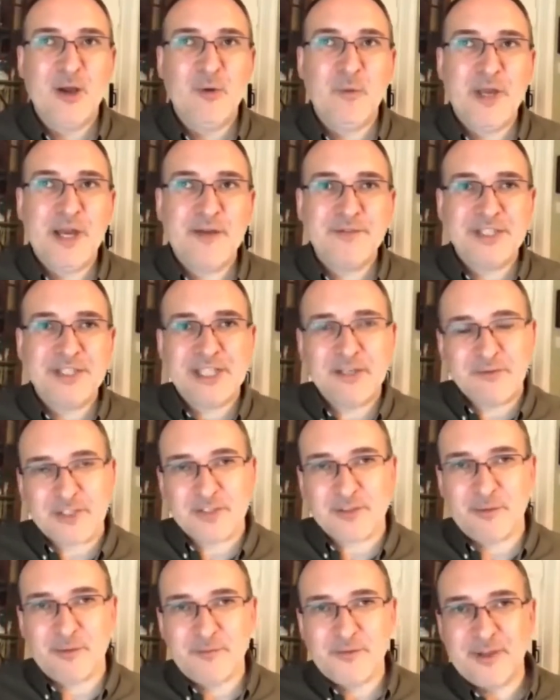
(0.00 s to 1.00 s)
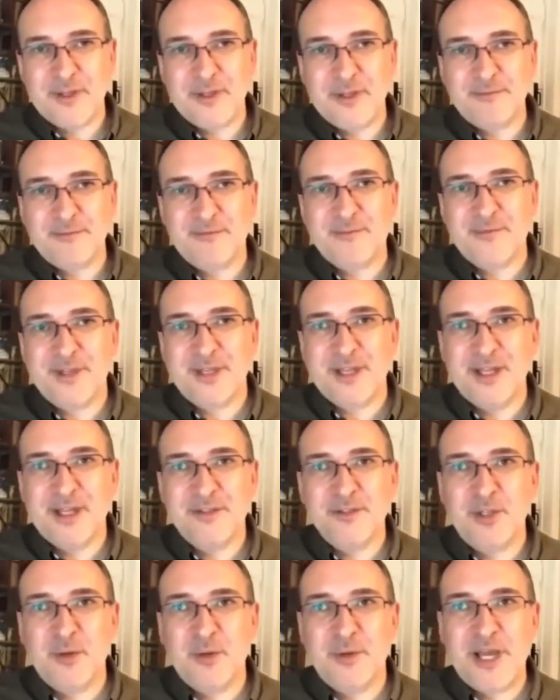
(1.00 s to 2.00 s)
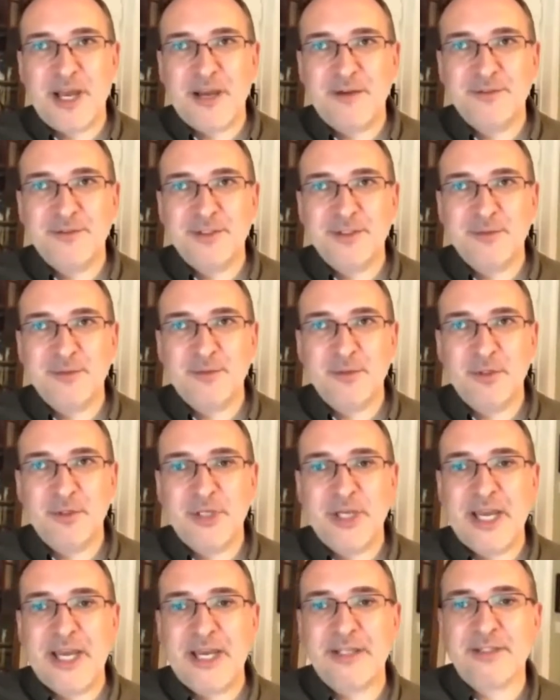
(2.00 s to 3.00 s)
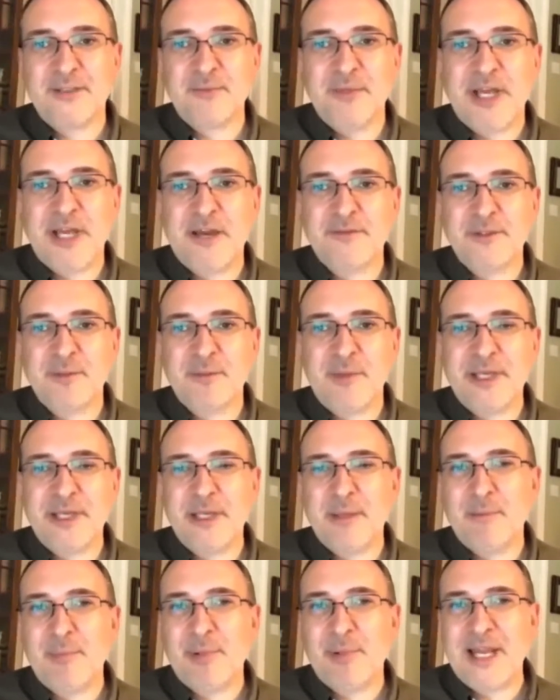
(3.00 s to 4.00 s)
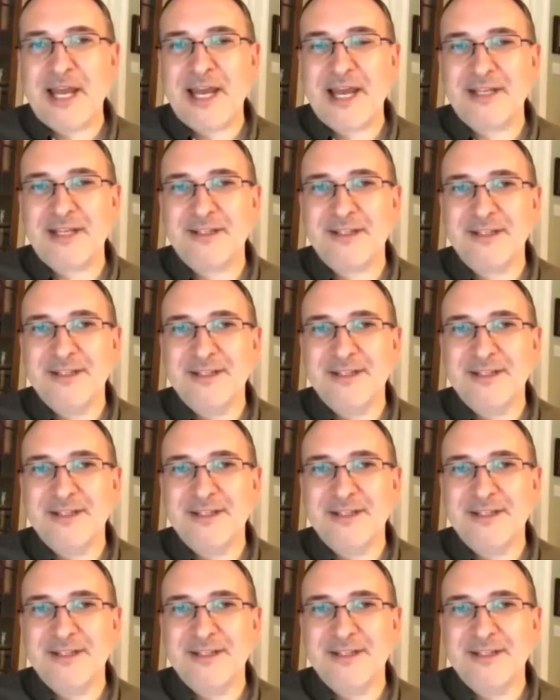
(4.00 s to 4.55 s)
We have to give it something. And so we have to look ahead and we have to make a plan.